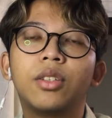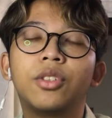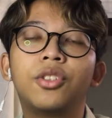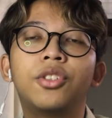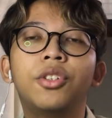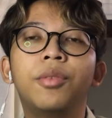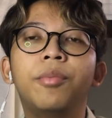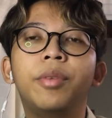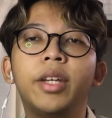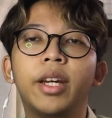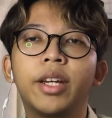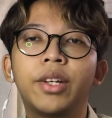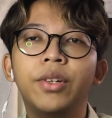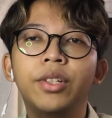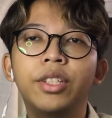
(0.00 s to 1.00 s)
to be a
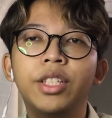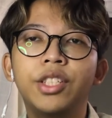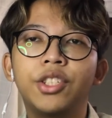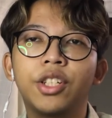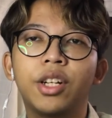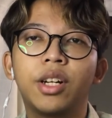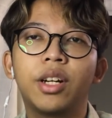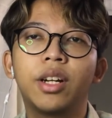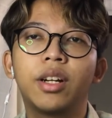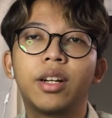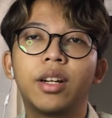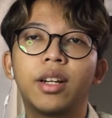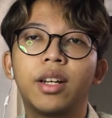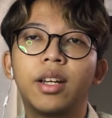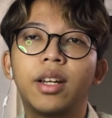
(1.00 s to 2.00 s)
good teacher
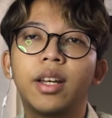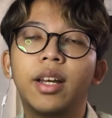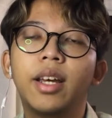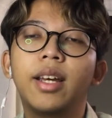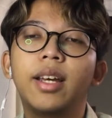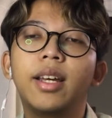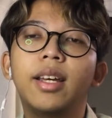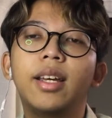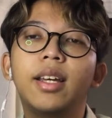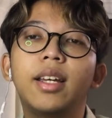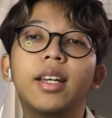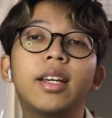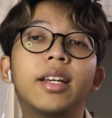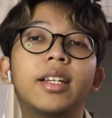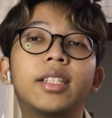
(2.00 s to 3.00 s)

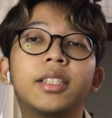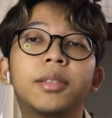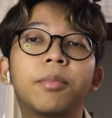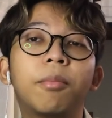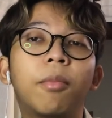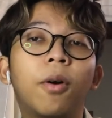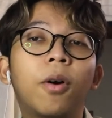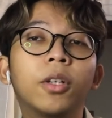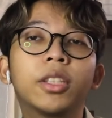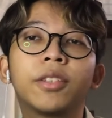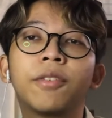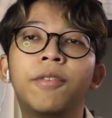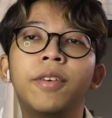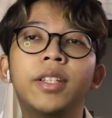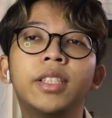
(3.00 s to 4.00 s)
is most
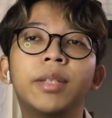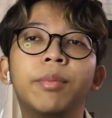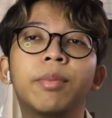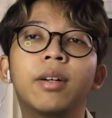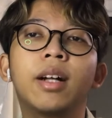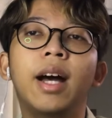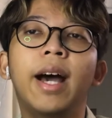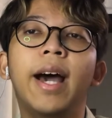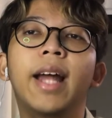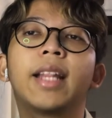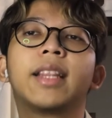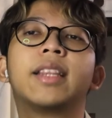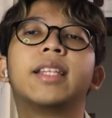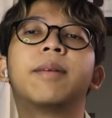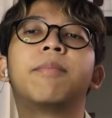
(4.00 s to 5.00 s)
visible at
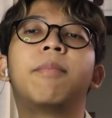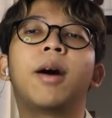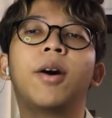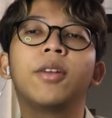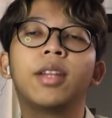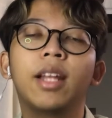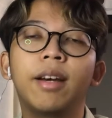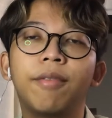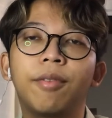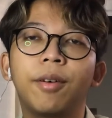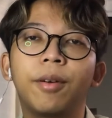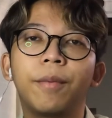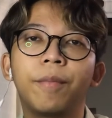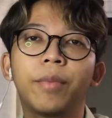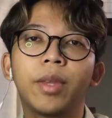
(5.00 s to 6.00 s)
the PAUD
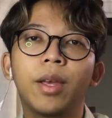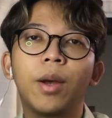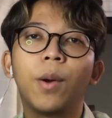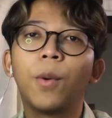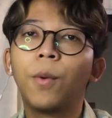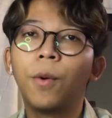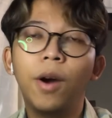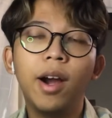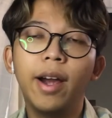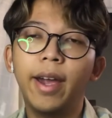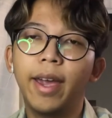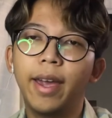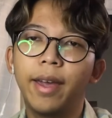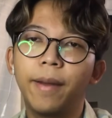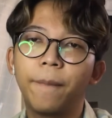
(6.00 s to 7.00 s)
level.
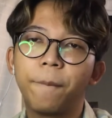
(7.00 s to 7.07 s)
Why?